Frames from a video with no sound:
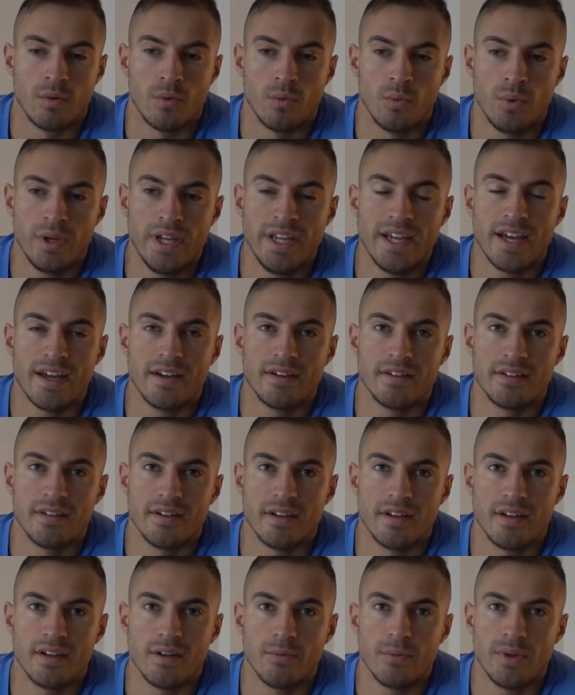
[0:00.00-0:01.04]
We had
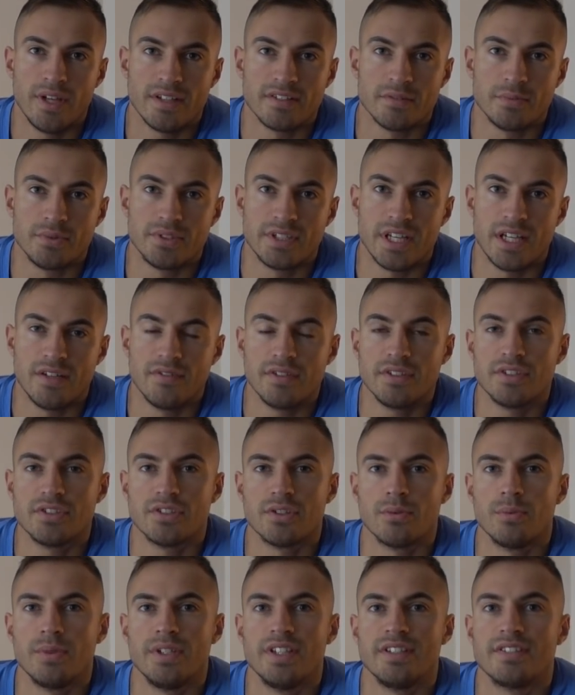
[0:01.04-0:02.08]
some savings,
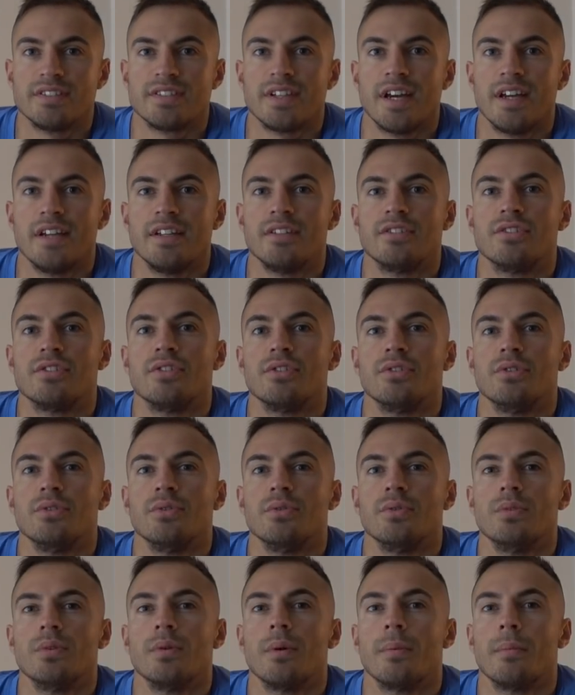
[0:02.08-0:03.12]
so we decided
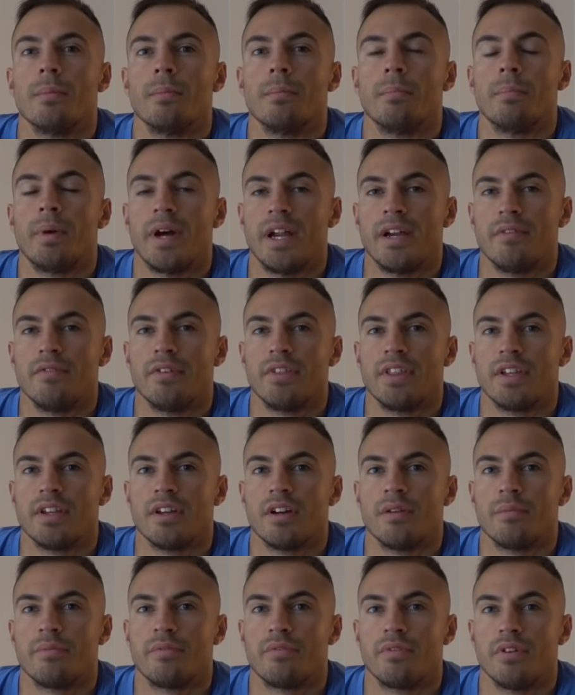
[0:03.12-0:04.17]
to buy everything
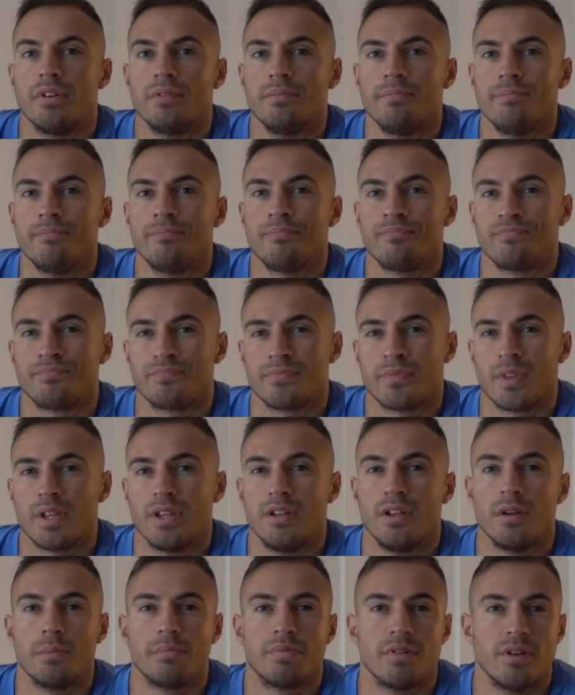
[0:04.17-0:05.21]
up front.
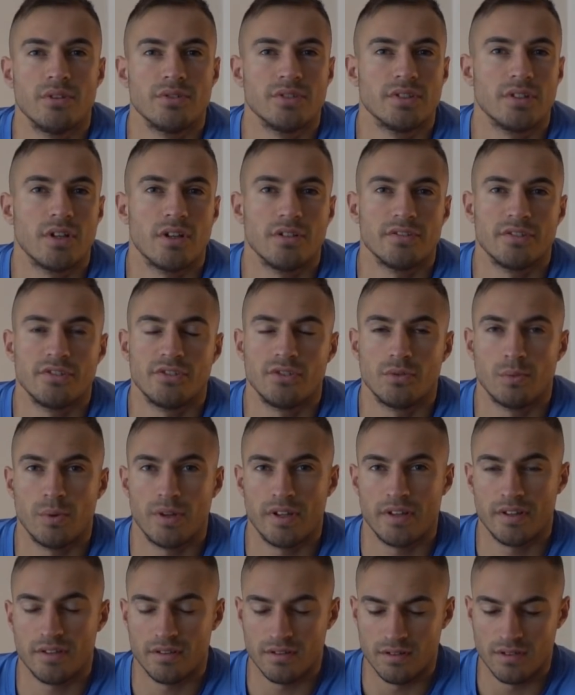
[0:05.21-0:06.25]
You know, pros and cons as to
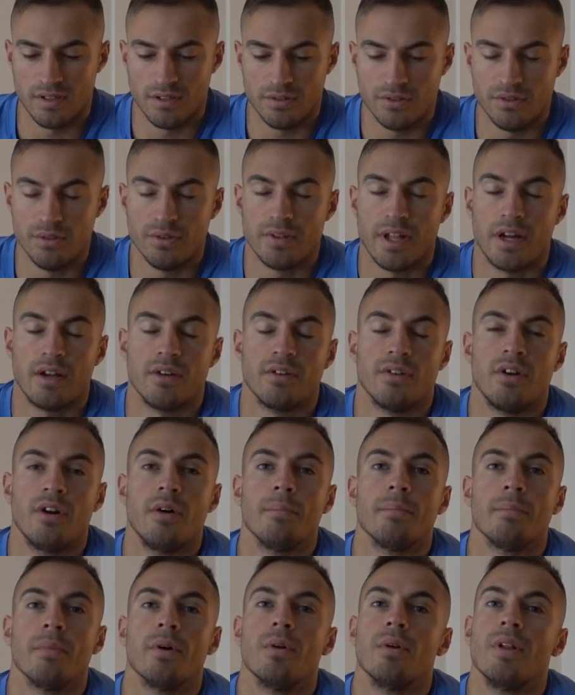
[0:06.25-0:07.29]
whether you do that or
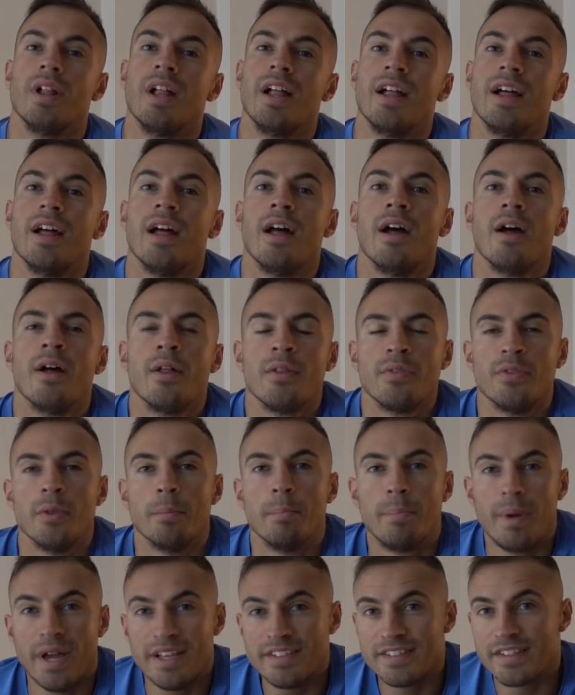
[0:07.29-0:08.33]
not, but the
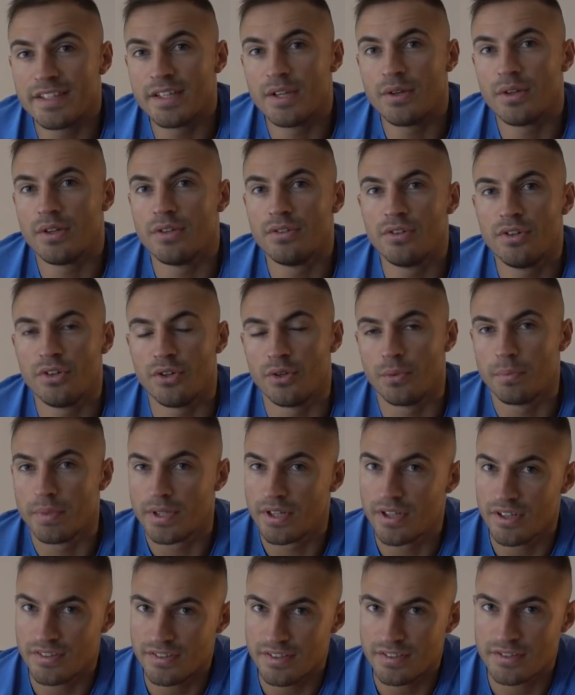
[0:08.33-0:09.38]
best thing you can do,
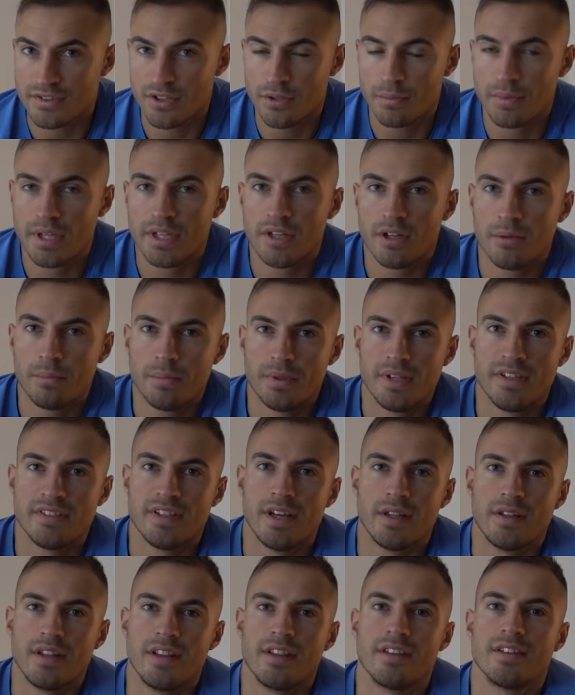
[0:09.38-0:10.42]
because there's so many companies
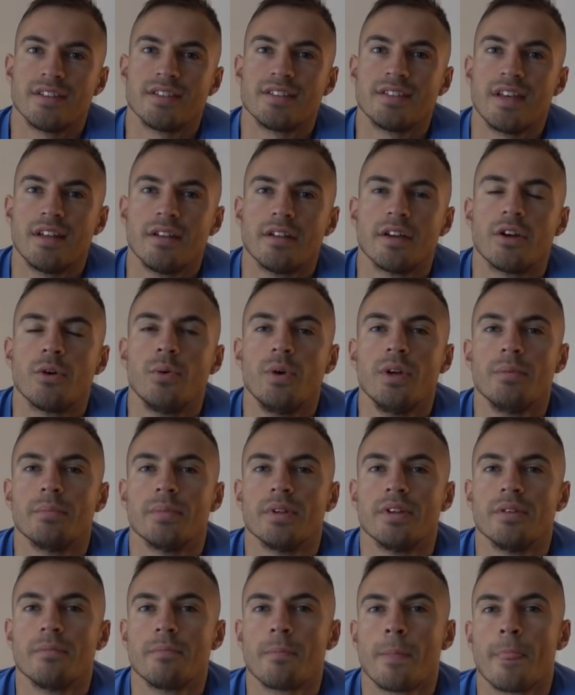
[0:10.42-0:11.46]
out there that sell
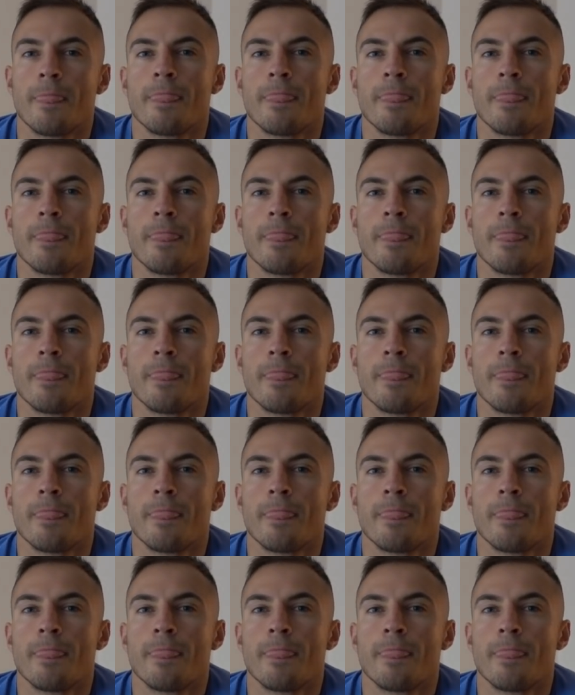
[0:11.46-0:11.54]
equipment,